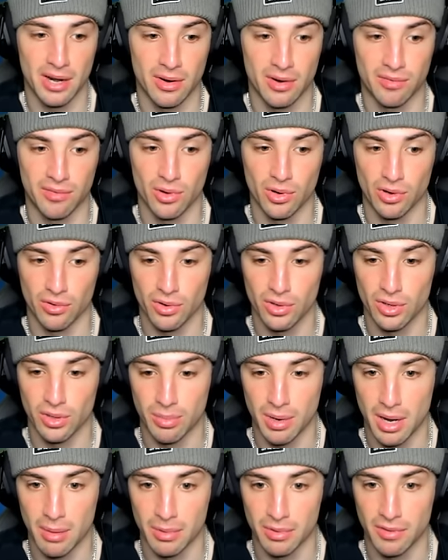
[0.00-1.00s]
to our Volcarona
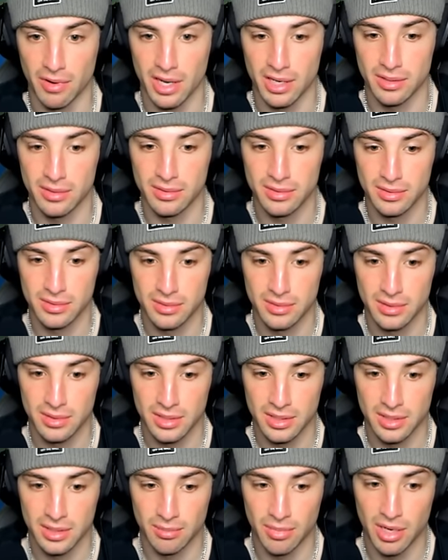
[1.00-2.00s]
probably, right?
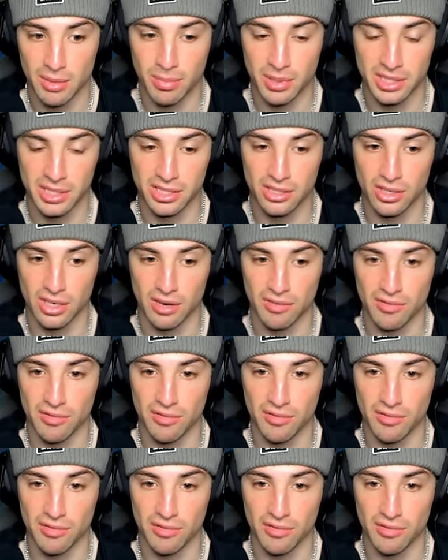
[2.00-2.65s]
Bug Buzz still going to